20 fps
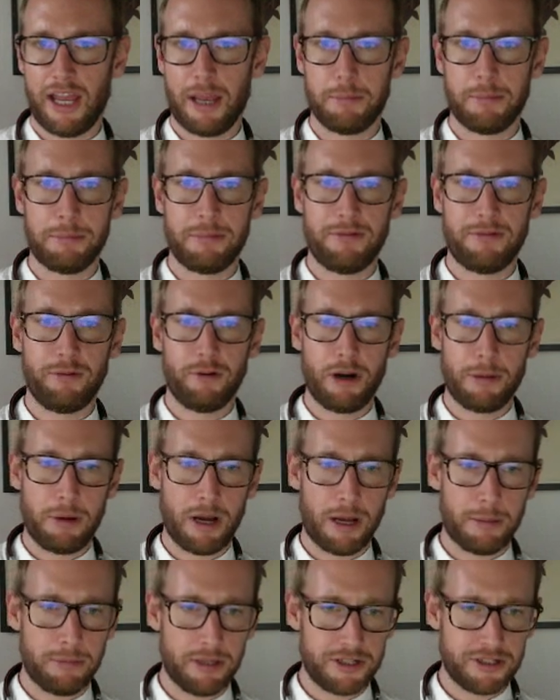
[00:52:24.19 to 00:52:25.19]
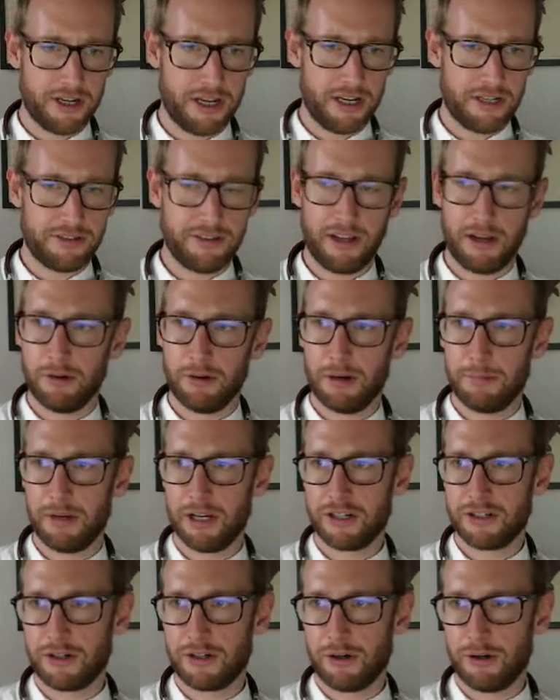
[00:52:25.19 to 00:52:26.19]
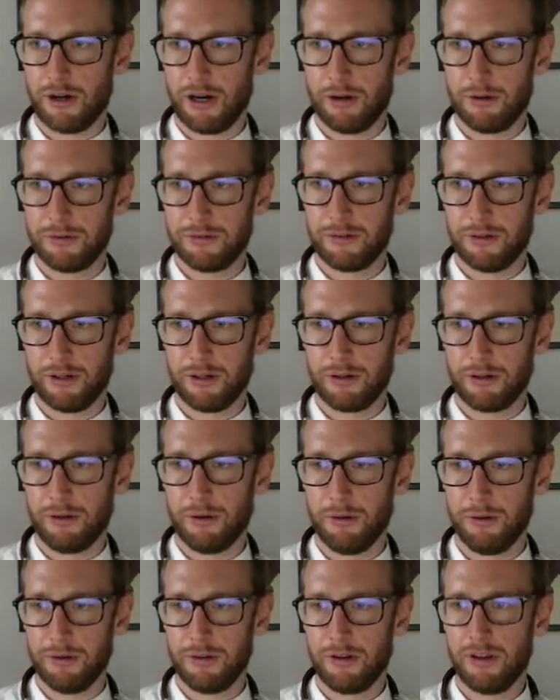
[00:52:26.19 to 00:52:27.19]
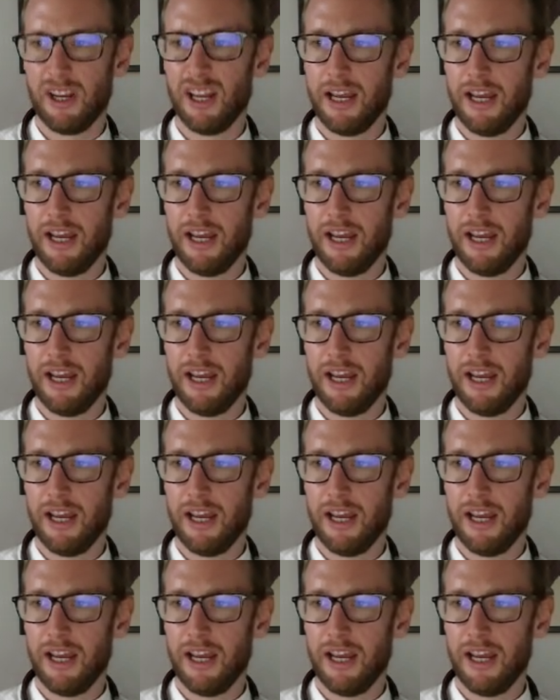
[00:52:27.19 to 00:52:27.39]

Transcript: But before I publish it, I want to make sure I also include